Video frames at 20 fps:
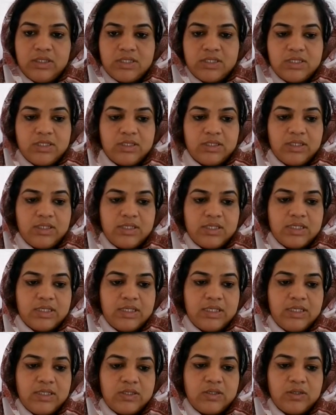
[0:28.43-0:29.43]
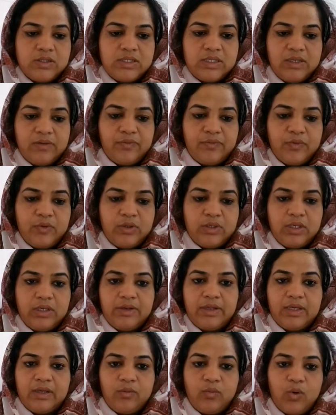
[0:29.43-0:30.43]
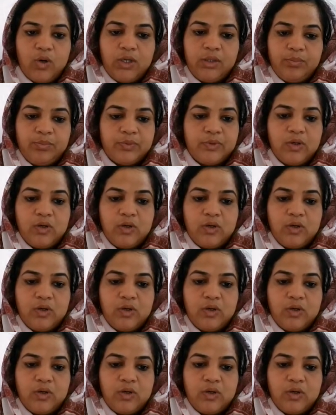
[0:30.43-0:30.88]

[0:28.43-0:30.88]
urgent internet or telephony like VoIP